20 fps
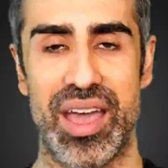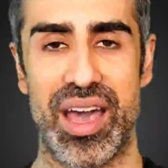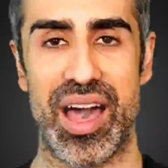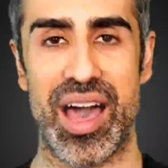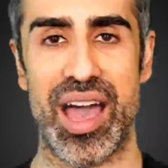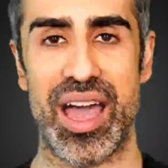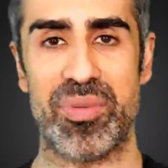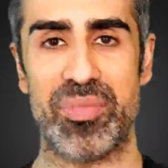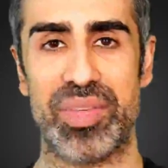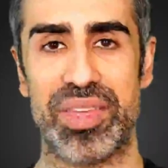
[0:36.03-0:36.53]

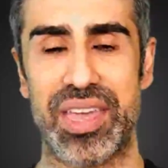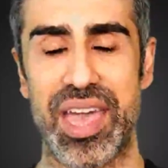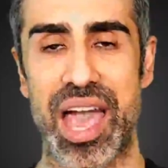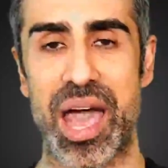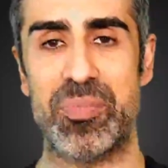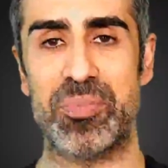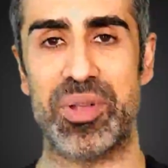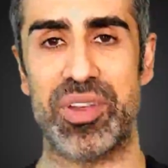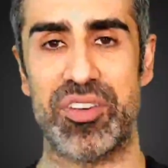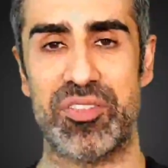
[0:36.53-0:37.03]
I am the
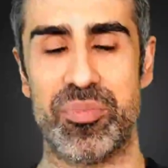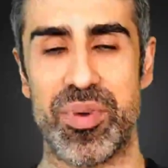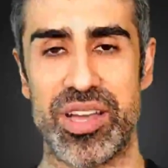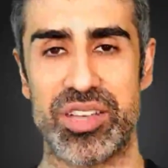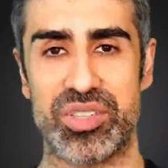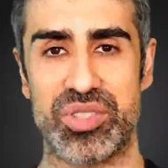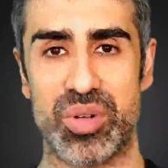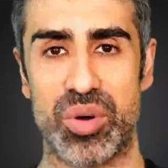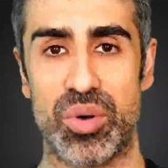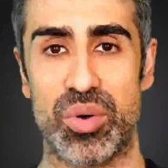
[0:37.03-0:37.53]
captain of my
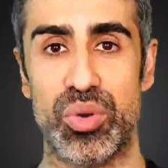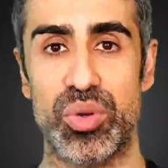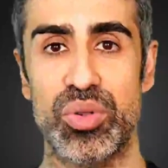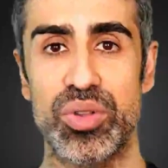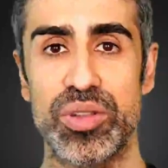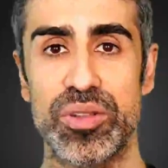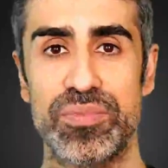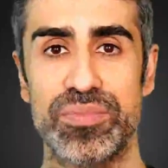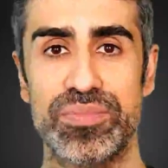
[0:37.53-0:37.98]
soul.